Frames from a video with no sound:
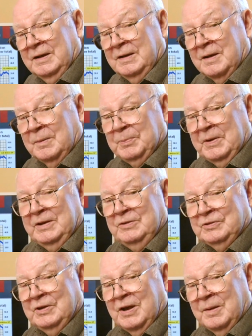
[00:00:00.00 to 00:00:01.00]

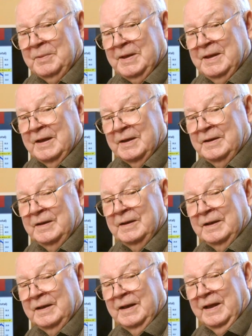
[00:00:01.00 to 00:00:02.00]
Companies coming in
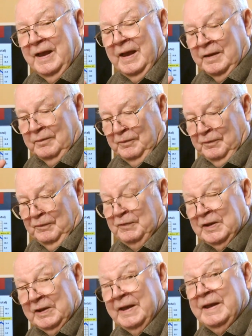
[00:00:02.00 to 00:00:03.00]
and
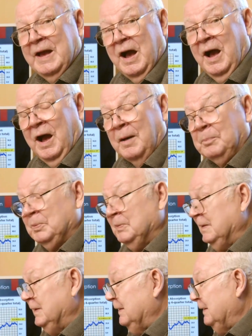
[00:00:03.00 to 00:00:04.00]
filling up
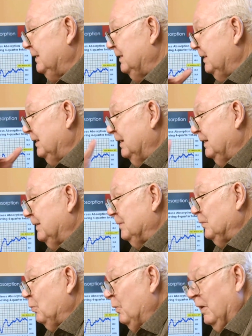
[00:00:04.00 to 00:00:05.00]

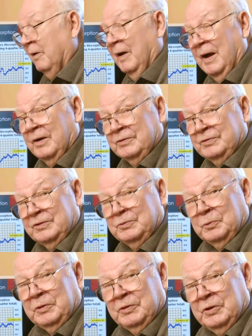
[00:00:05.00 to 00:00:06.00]

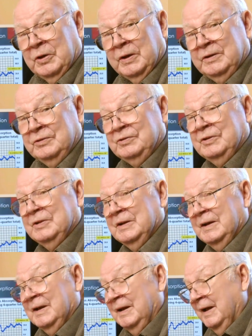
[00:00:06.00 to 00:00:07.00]
warehouses with goods
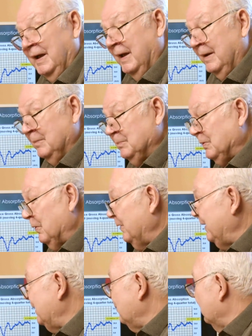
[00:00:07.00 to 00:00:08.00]
and
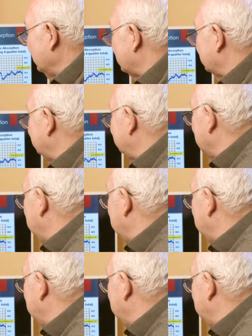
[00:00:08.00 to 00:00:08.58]
employing workers to